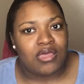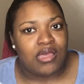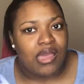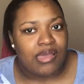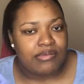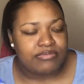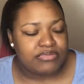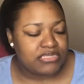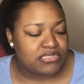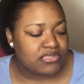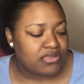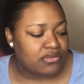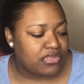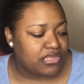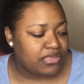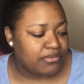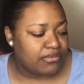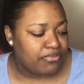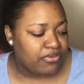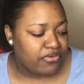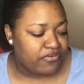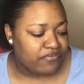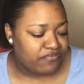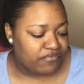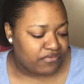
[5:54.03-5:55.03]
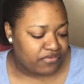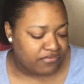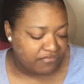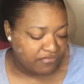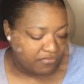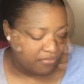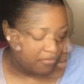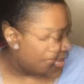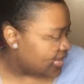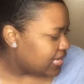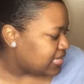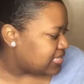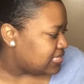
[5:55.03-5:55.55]
I'm just gonna get both of them. So
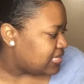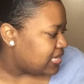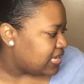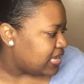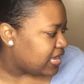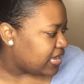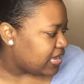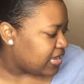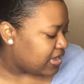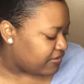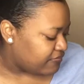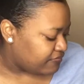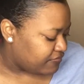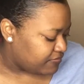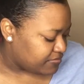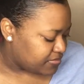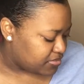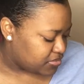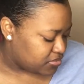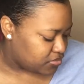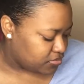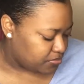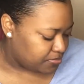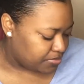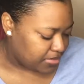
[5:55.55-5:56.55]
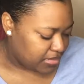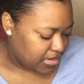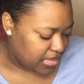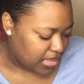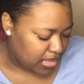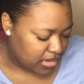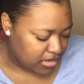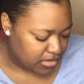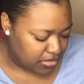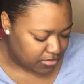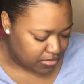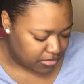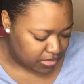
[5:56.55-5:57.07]
the last thing I got from Super
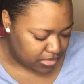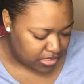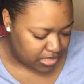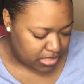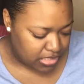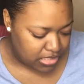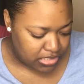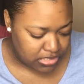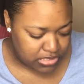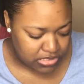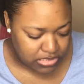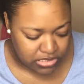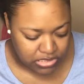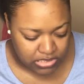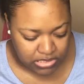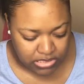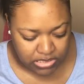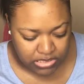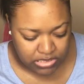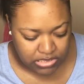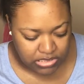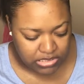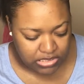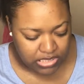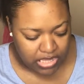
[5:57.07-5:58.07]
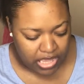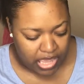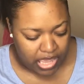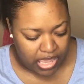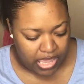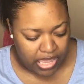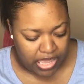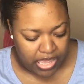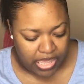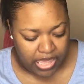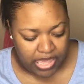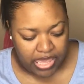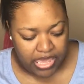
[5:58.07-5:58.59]
Dollar is this
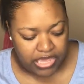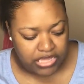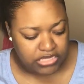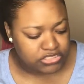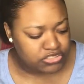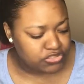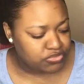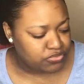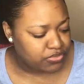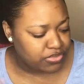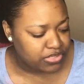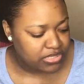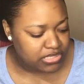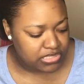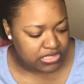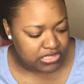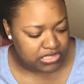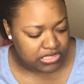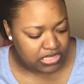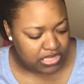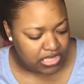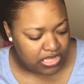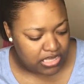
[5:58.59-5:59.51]
Assurance